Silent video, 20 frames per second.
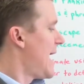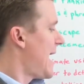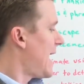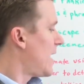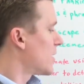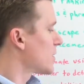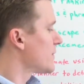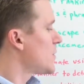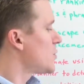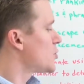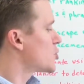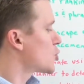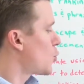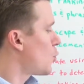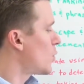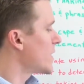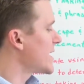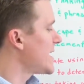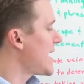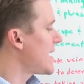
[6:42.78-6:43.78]
Out of those
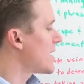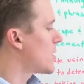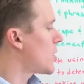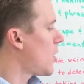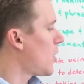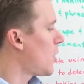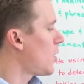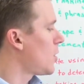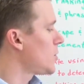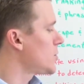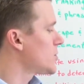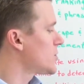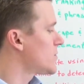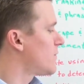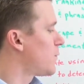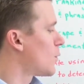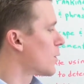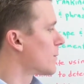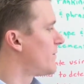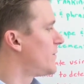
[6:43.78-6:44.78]
28 calls,
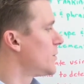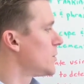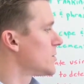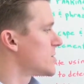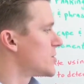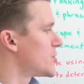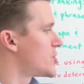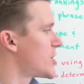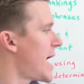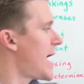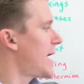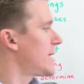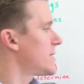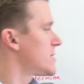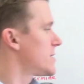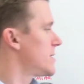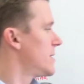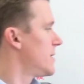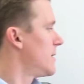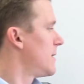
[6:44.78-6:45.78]
form fills, and
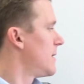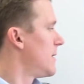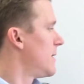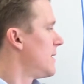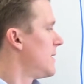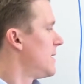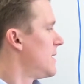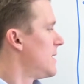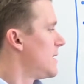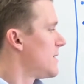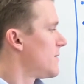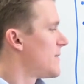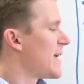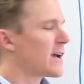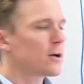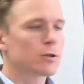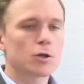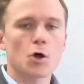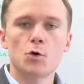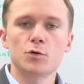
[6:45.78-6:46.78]
chats, they
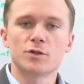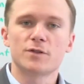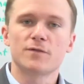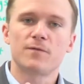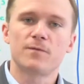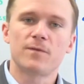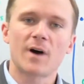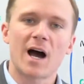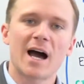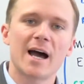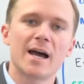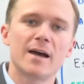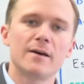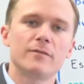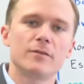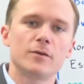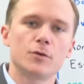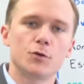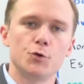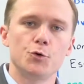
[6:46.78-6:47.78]
closed
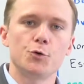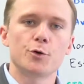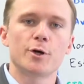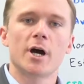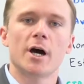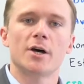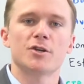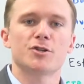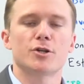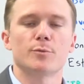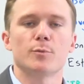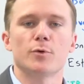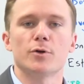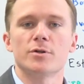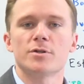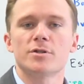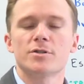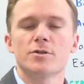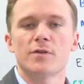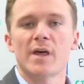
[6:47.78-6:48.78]
5 new
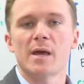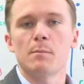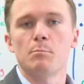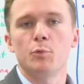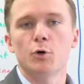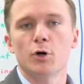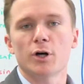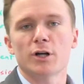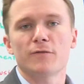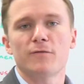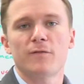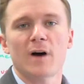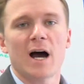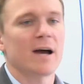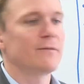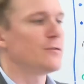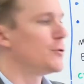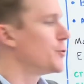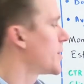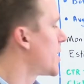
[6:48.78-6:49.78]
customers. So they booked
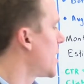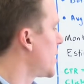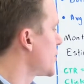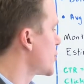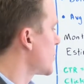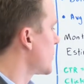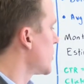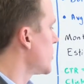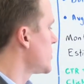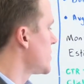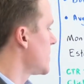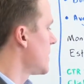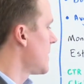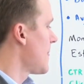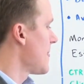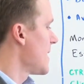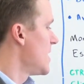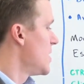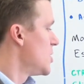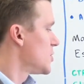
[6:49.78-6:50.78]
5 new customers.
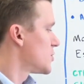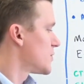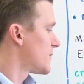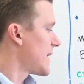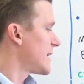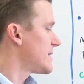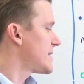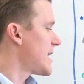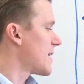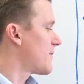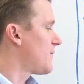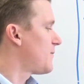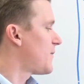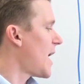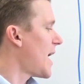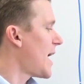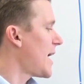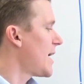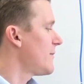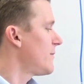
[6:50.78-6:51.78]
So if they take
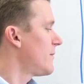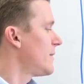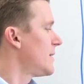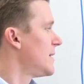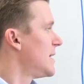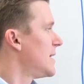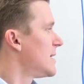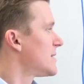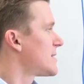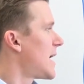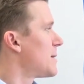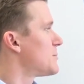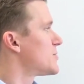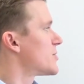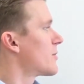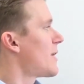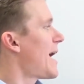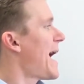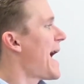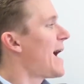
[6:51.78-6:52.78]
5 times
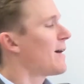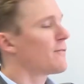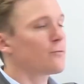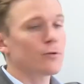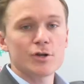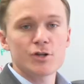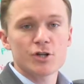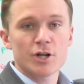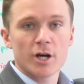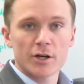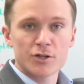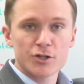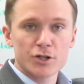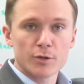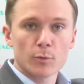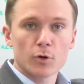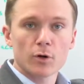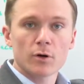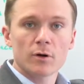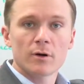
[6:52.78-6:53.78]
their average
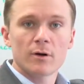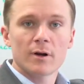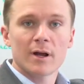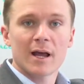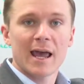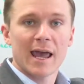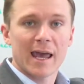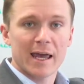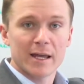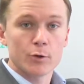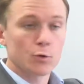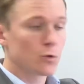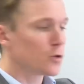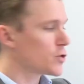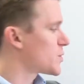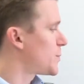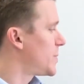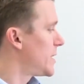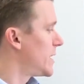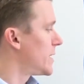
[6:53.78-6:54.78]
customer annual
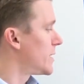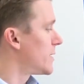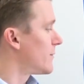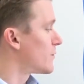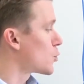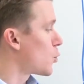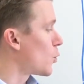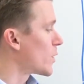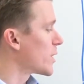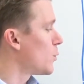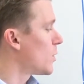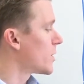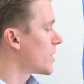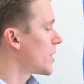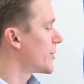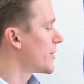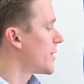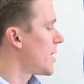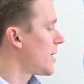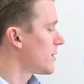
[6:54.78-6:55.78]
spend of
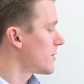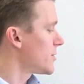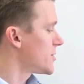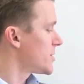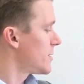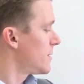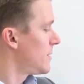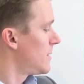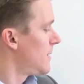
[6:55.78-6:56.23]
$2,100,